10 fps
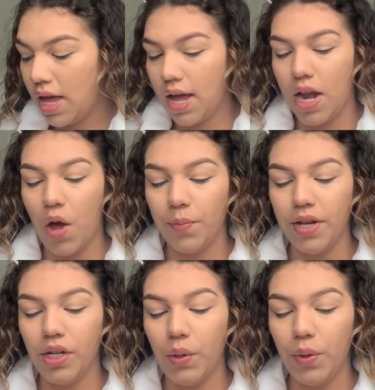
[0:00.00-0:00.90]
Now I'm going to
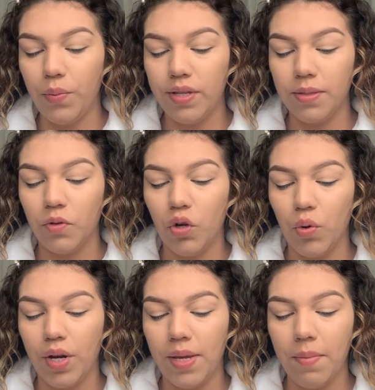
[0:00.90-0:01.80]
go in with some
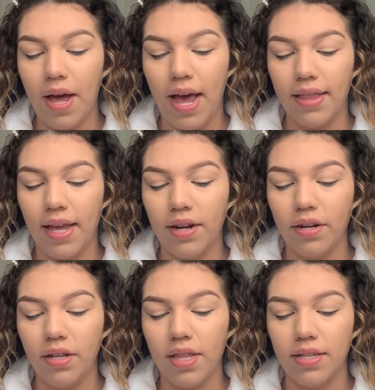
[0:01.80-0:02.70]
cream
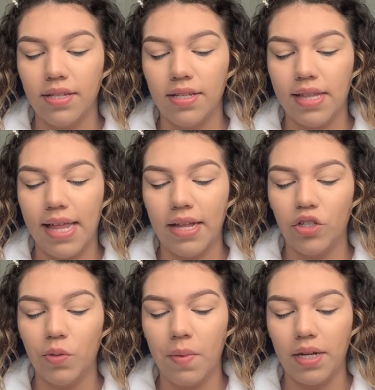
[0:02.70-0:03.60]
highlighter. This is
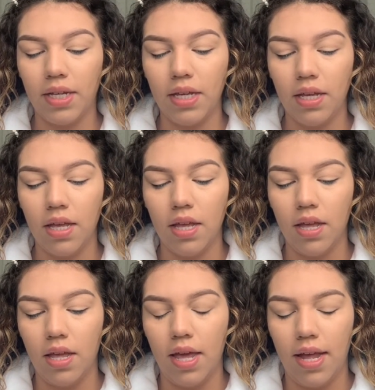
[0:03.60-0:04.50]
Lunch Money.
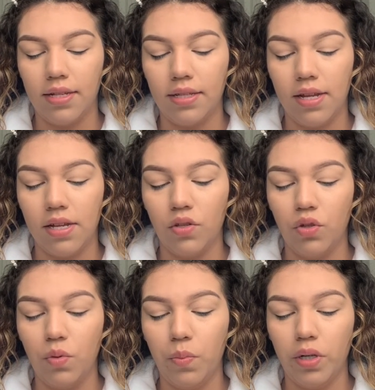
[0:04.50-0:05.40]
It's the
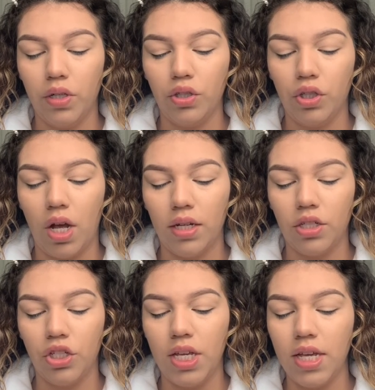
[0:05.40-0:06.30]
Super Shock
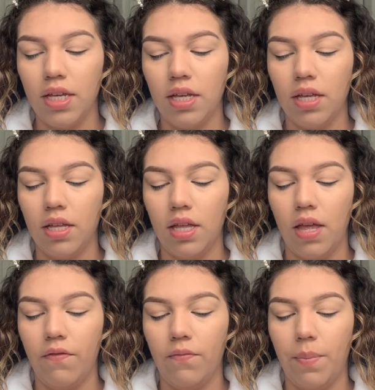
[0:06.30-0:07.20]
Cheek
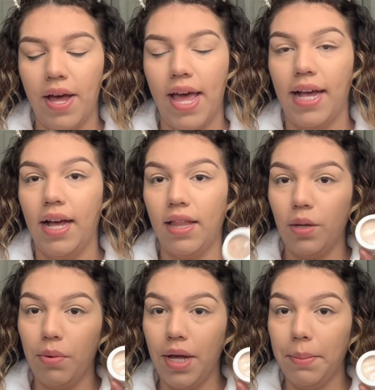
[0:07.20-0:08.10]
by
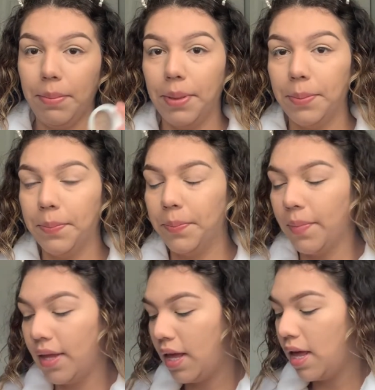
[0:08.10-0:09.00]
ColourPop.
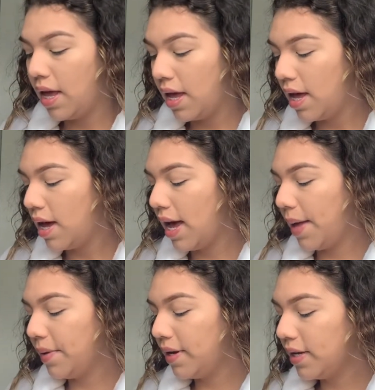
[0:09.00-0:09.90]

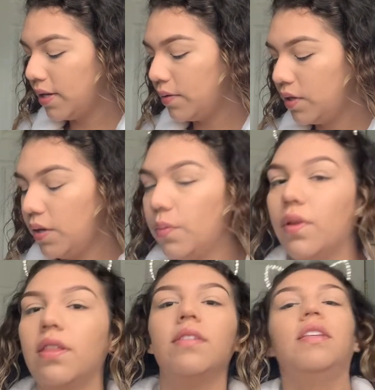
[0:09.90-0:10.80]
I'm going to use it with
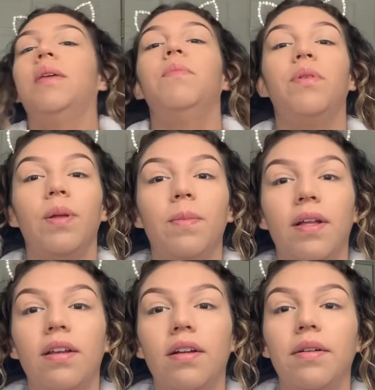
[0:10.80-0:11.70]
the same Beauty
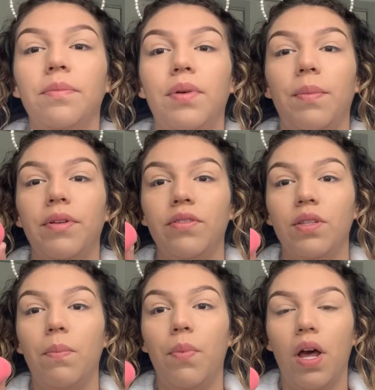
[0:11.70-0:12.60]
Blender, but I'm going to use the
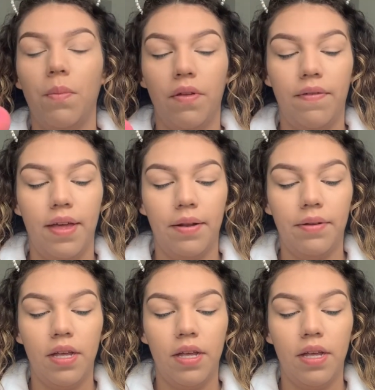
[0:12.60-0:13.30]
bottom of it